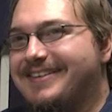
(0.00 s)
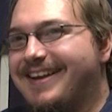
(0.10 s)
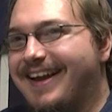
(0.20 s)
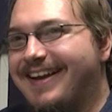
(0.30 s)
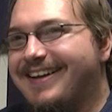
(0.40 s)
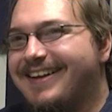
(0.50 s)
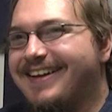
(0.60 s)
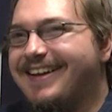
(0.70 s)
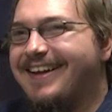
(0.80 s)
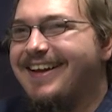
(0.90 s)
that's what it was.
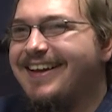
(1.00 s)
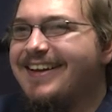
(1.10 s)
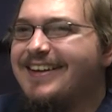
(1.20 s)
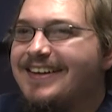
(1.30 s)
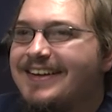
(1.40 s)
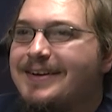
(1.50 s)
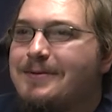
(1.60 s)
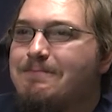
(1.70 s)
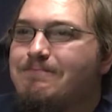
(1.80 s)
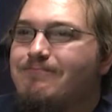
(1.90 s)
Like I'm smarter than you.
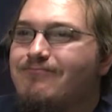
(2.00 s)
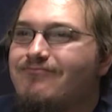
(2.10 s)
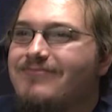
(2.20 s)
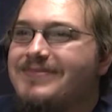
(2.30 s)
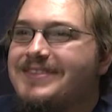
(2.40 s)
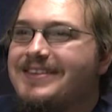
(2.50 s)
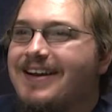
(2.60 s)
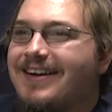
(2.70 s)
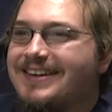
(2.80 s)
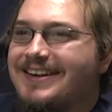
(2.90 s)
I can deck you at
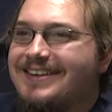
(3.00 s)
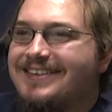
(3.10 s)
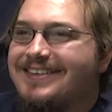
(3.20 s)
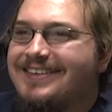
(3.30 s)
hockey.